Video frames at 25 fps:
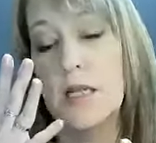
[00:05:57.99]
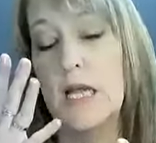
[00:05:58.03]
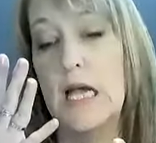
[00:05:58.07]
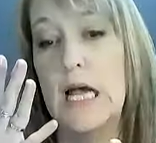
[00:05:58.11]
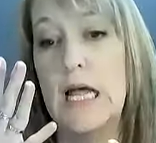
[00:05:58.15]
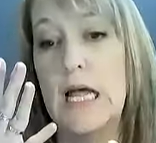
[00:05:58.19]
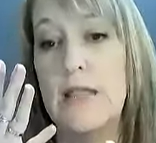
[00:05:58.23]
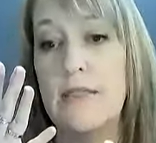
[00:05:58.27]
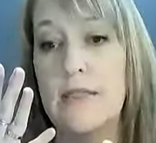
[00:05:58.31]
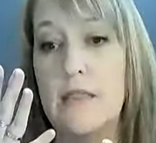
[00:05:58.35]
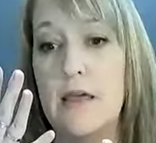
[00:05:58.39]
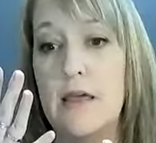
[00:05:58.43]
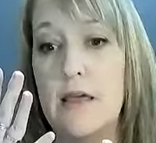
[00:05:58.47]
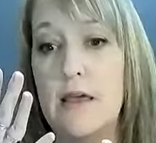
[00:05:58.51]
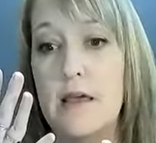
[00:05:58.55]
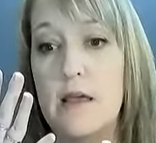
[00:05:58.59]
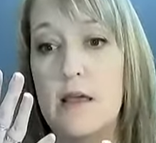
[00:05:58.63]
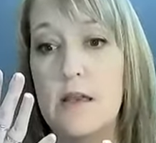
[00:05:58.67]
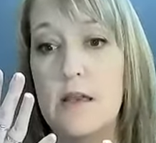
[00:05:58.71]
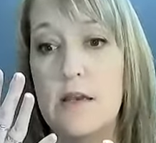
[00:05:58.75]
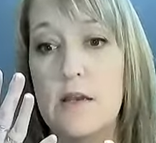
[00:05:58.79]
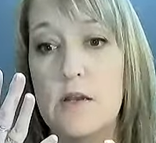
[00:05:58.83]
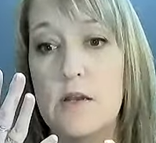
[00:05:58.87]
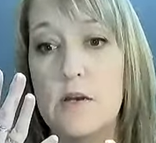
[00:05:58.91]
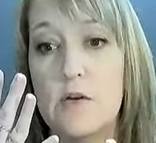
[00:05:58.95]
and
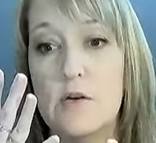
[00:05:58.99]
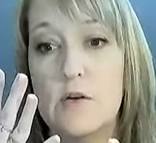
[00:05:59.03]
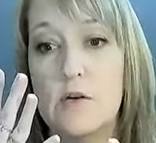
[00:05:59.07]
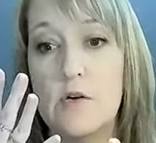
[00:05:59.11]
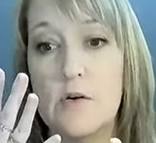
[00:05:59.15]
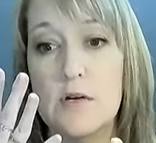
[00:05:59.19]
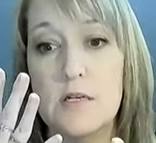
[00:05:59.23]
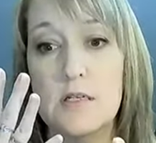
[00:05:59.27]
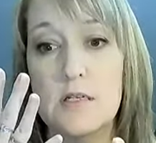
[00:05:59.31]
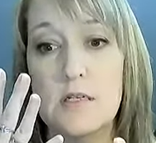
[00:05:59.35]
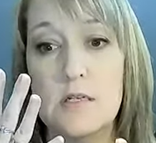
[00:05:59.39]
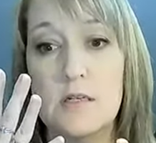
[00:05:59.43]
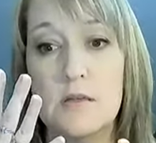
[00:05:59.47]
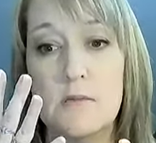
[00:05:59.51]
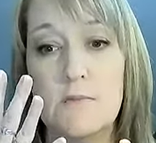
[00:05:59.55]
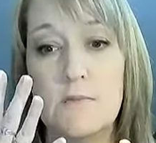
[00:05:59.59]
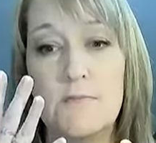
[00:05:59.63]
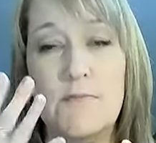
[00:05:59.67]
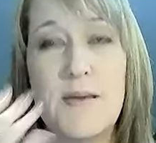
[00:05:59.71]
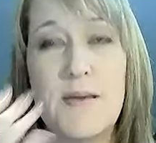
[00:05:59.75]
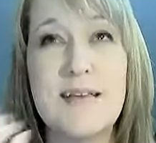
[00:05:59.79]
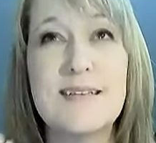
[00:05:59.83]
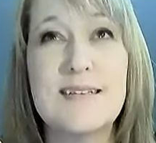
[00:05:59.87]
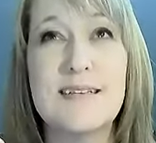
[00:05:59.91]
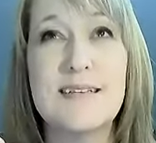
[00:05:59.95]
then you're going to
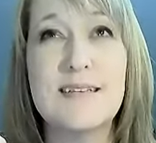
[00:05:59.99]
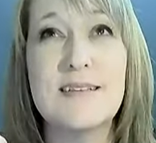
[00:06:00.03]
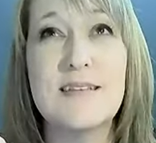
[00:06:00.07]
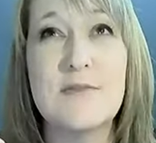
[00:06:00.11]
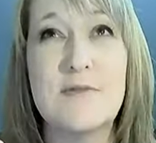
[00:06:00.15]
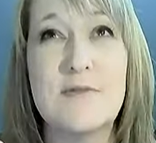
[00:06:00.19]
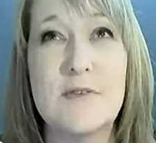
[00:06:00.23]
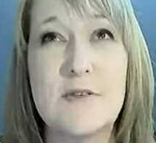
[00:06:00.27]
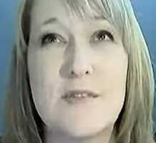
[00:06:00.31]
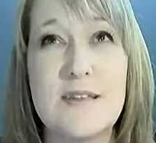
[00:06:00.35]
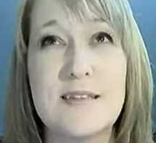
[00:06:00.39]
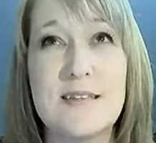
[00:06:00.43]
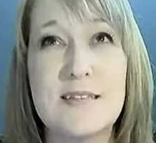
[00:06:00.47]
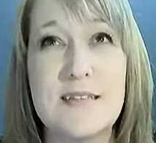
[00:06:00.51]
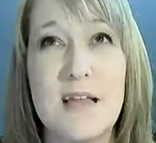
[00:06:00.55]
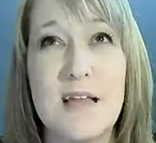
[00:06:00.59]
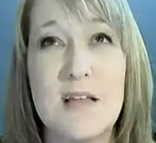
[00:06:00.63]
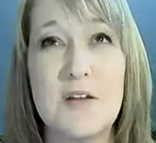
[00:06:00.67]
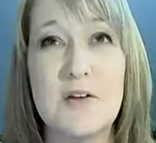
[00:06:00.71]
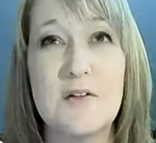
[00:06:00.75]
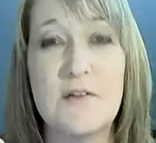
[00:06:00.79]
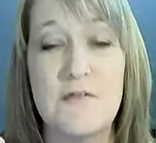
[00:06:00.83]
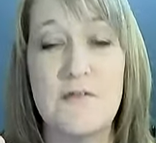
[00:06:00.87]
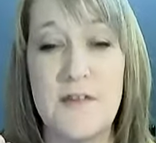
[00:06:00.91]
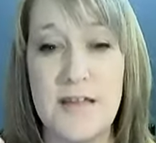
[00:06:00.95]
basically for this sign
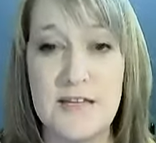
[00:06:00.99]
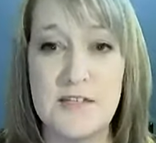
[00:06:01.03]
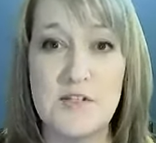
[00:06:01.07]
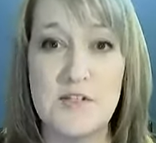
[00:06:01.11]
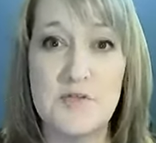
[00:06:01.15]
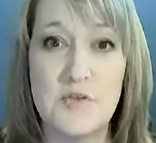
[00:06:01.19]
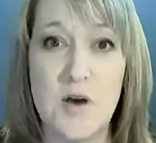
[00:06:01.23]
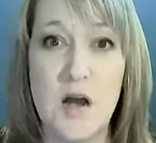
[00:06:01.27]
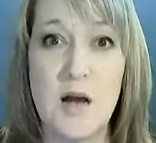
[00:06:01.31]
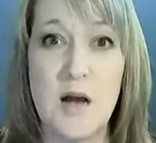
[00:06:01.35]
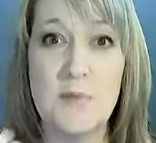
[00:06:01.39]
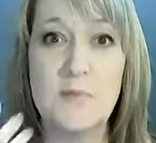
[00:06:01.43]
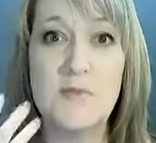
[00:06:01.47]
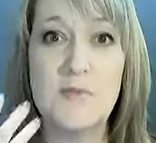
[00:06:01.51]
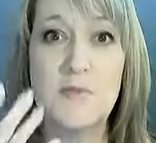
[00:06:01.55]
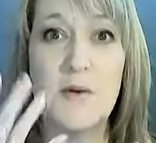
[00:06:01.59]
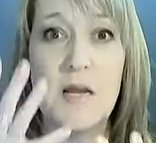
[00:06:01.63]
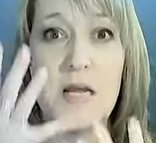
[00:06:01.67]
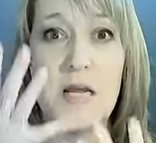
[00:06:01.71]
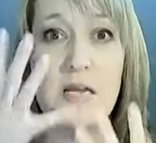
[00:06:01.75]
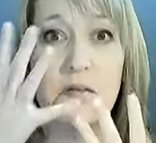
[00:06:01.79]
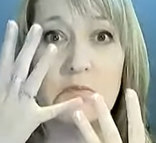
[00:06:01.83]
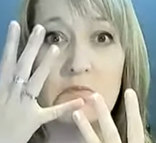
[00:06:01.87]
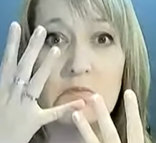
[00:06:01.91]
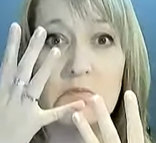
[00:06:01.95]
your face drops
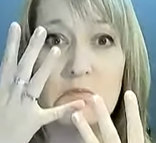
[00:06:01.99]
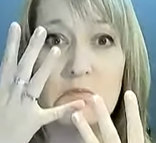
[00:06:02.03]
right